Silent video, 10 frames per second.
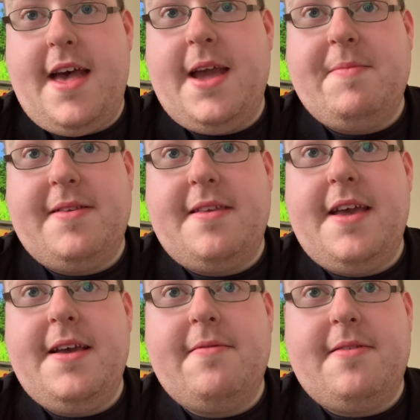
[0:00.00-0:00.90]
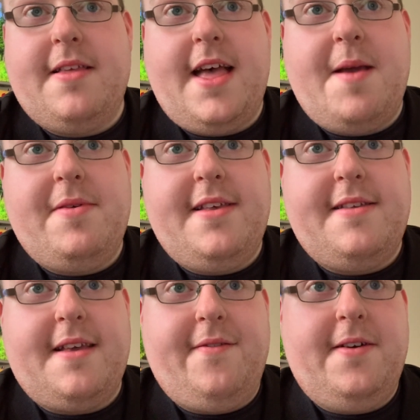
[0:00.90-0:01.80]
ABC.
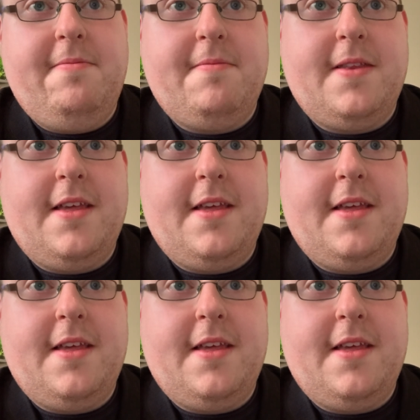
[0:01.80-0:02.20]
ABC 7.